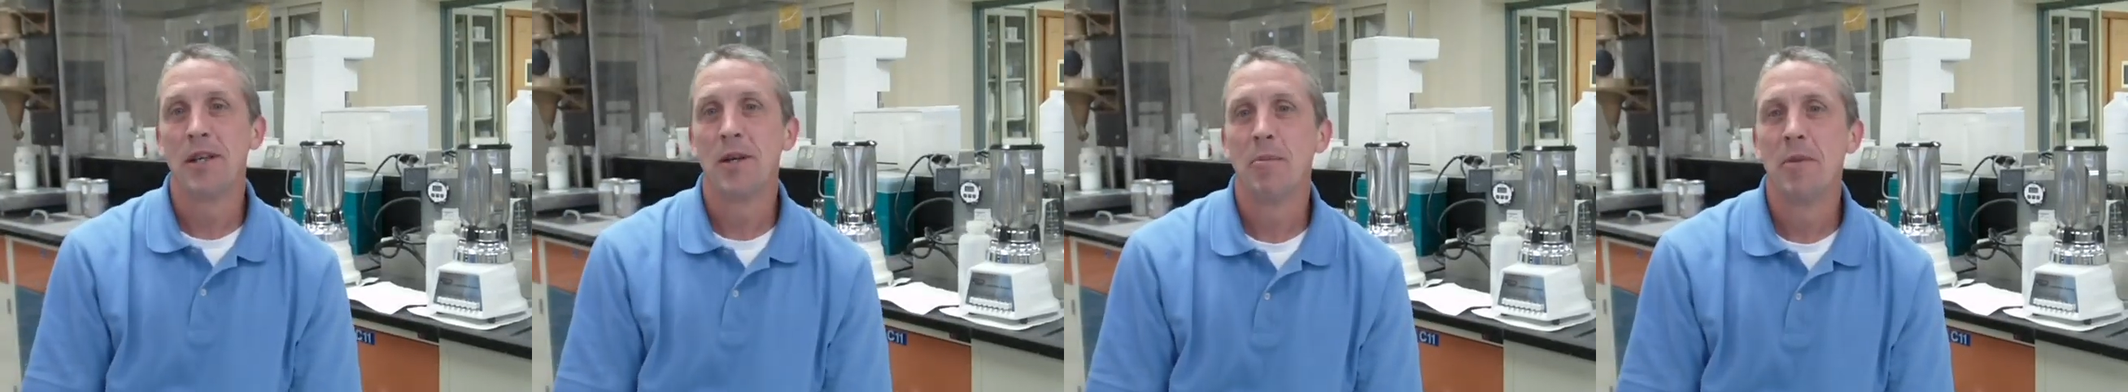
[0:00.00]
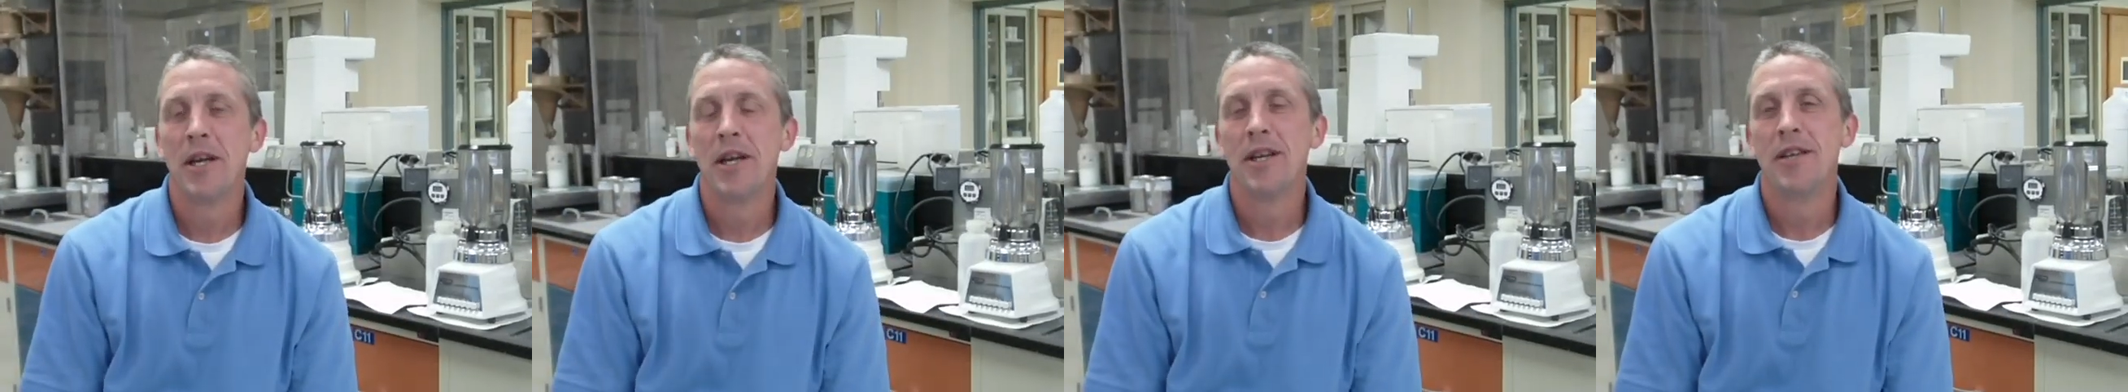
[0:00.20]

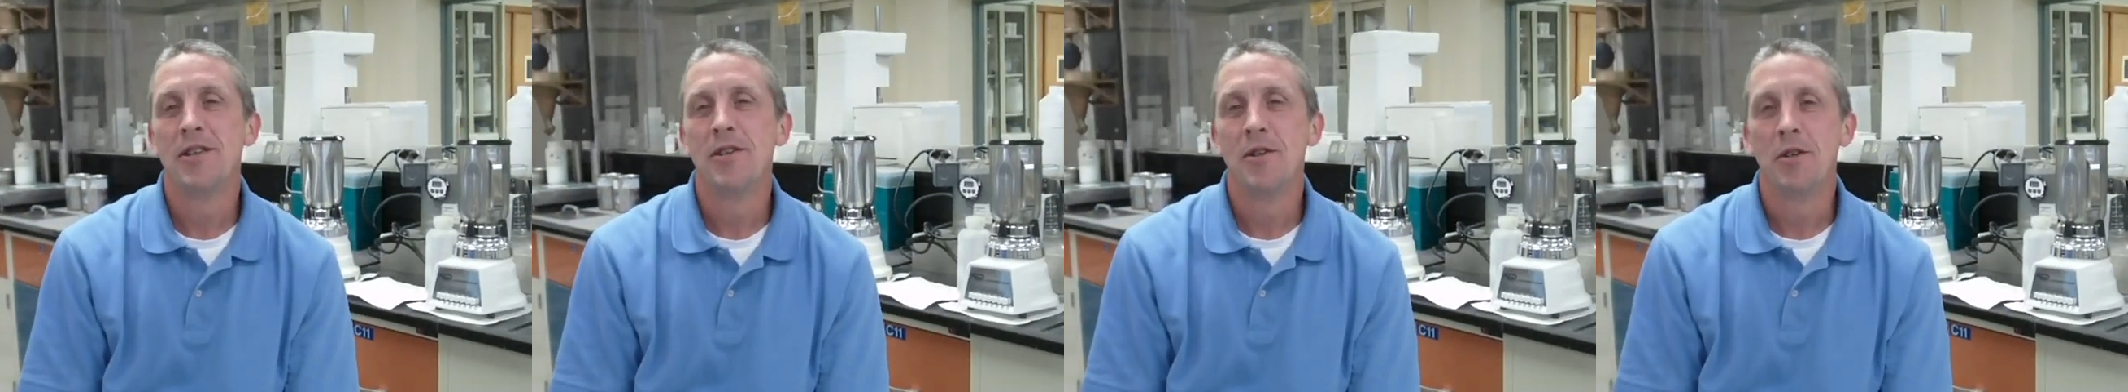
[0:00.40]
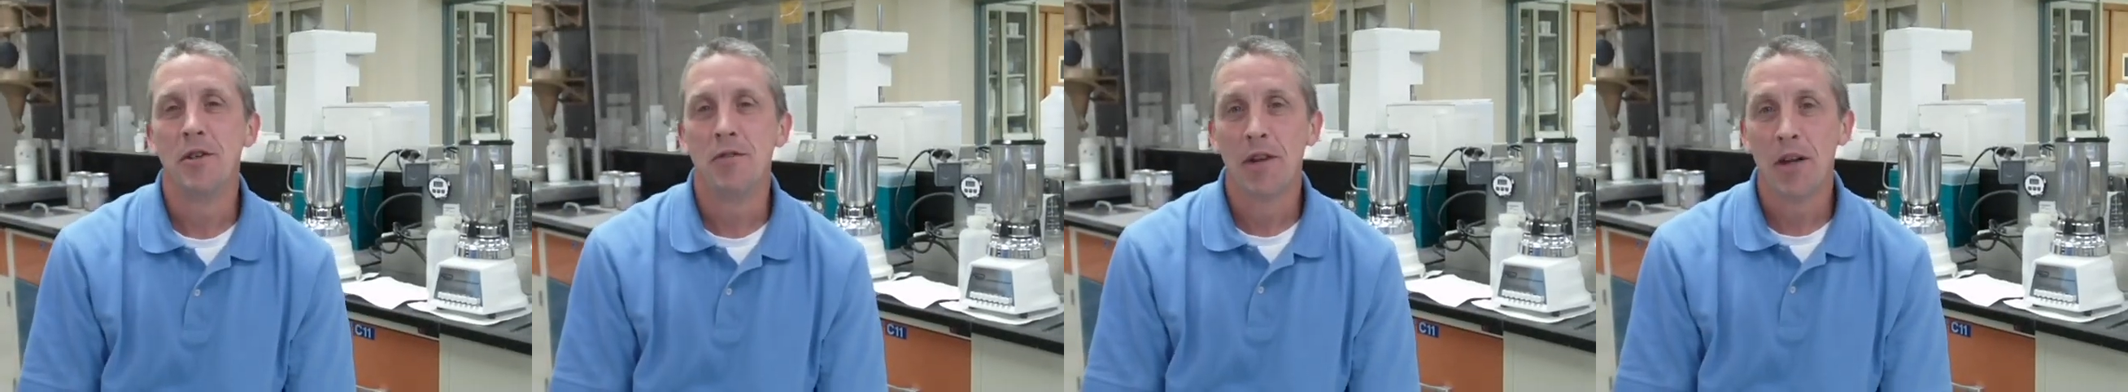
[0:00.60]
committed
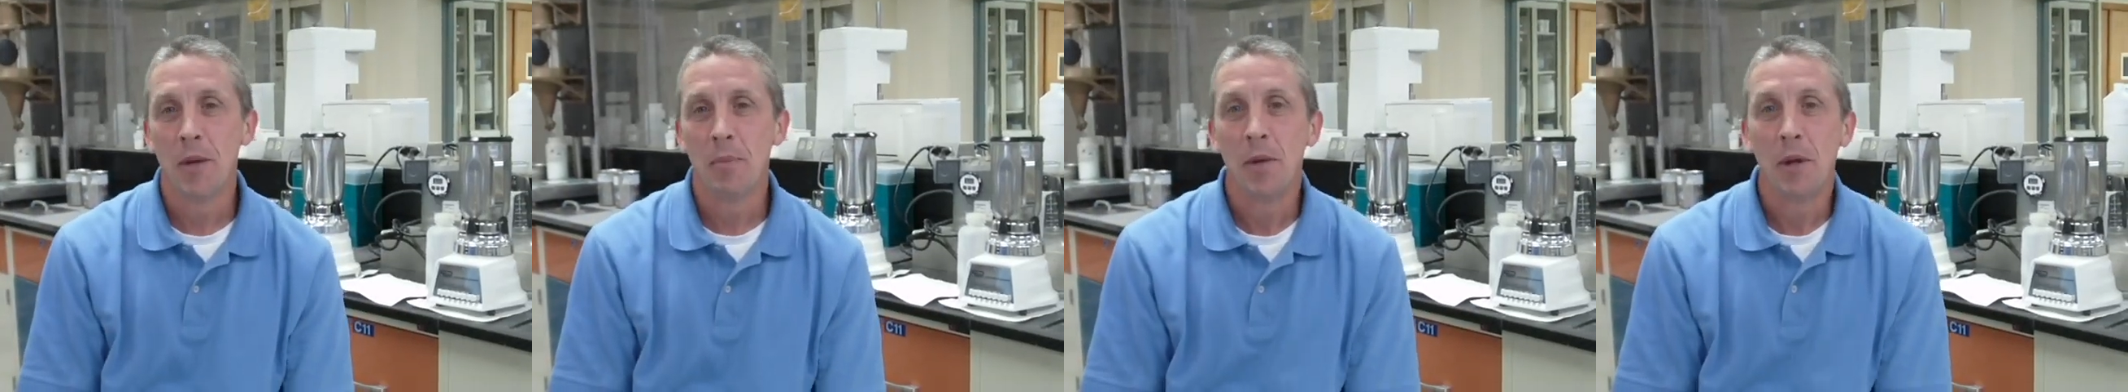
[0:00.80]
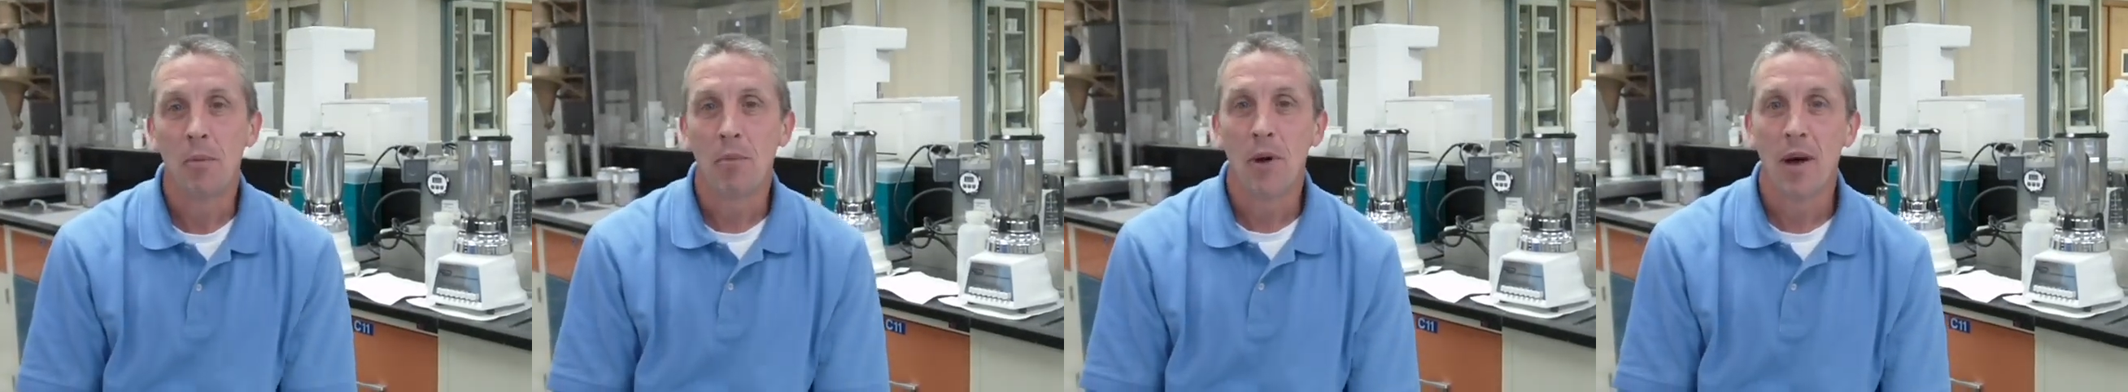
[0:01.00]
to
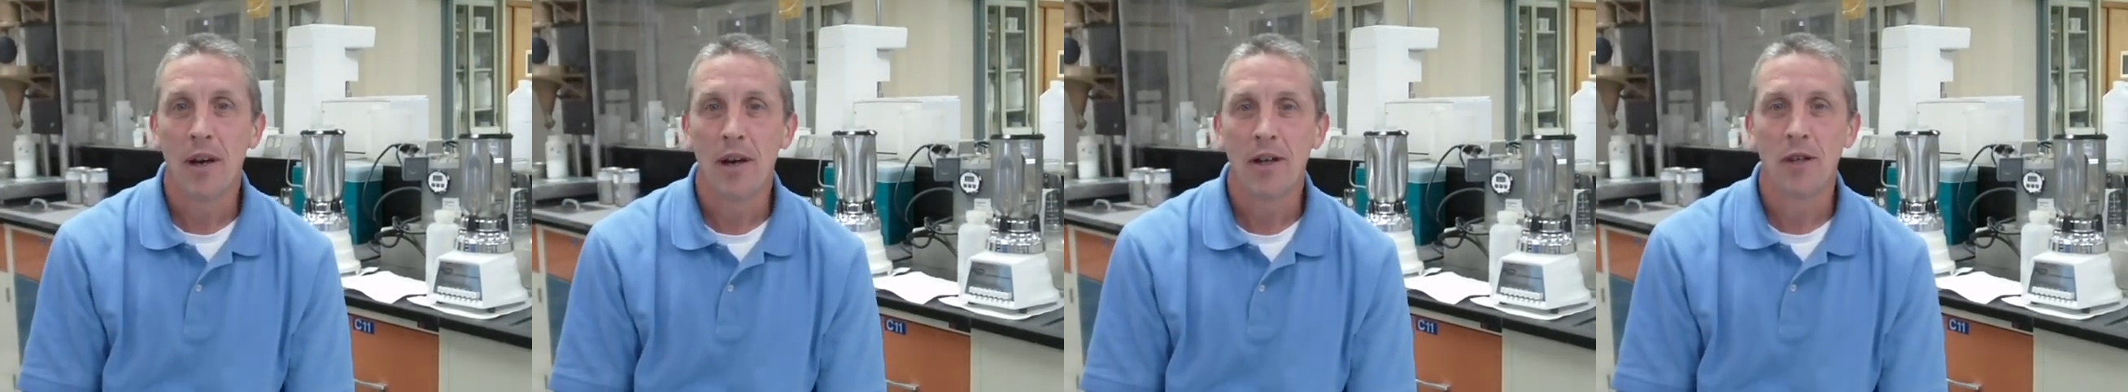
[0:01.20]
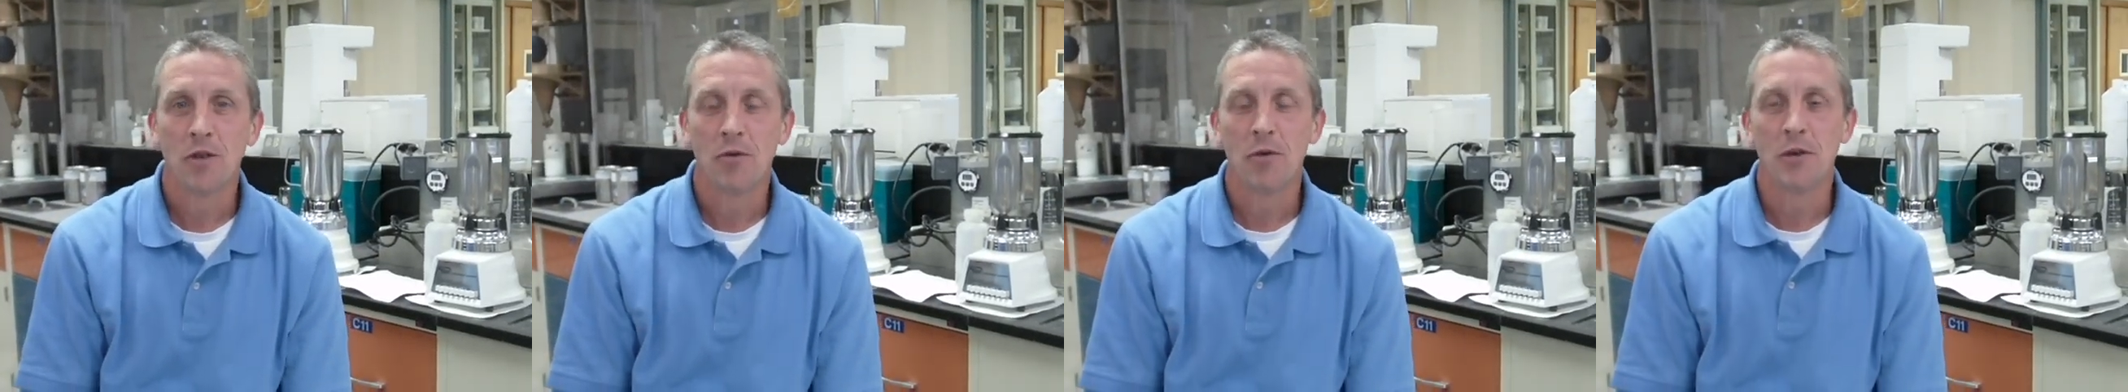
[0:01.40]
developing products